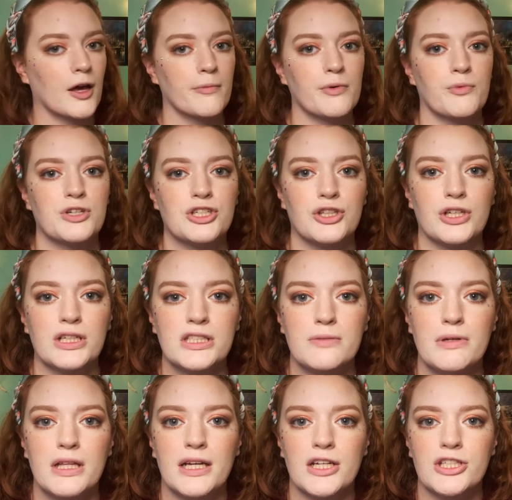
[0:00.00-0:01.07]
which looks to be
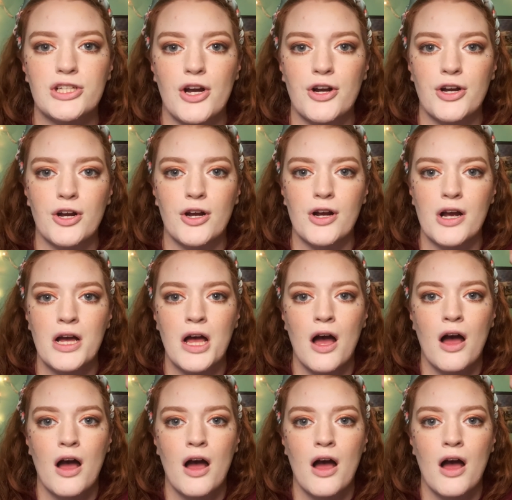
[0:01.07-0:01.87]
like a darker